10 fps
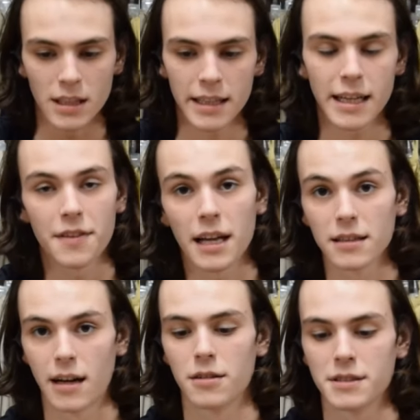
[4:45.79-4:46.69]
Again, that
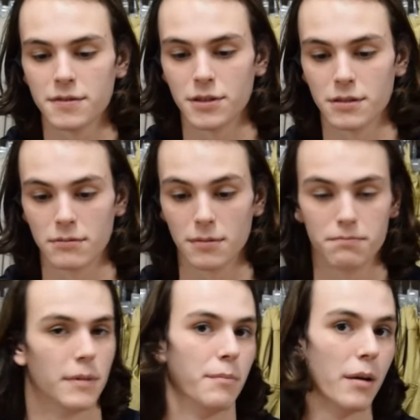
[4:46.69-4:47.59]
allows for
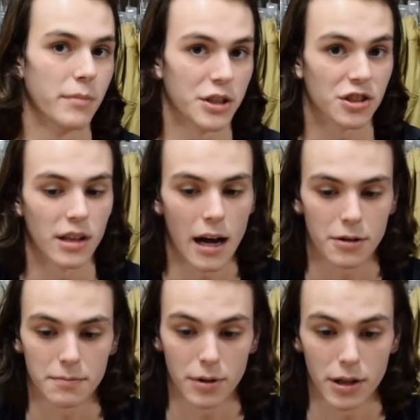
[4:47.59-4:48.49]
a much
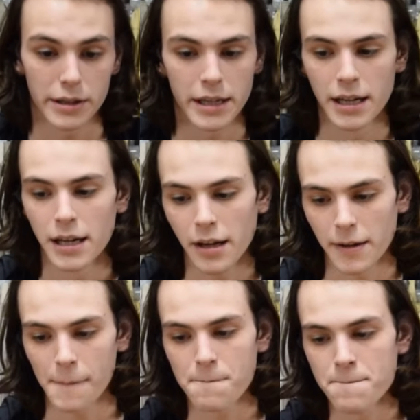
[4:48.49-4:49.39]
louder burn,
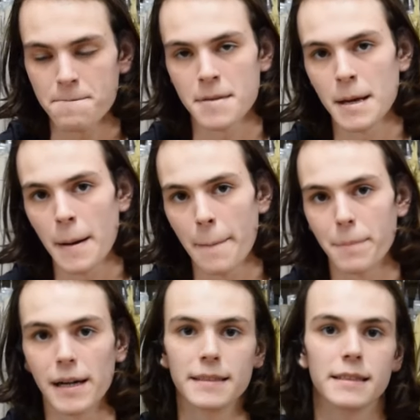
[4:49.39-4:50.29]

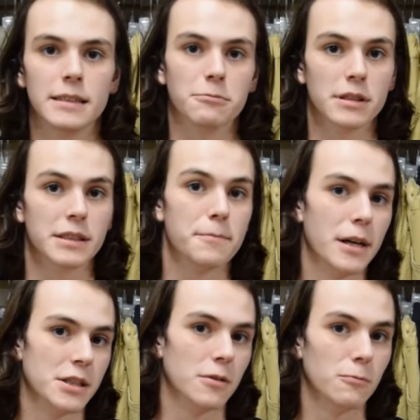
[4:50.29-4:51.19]
but it really
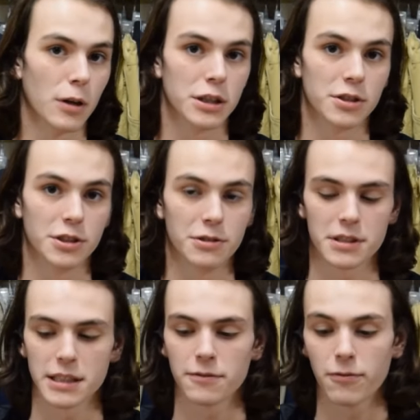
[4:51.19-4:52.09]
depends on what you're
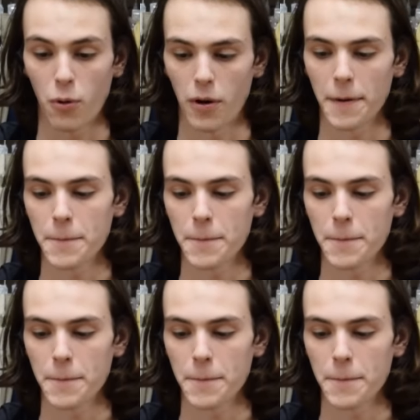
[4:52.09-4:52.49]
using it for.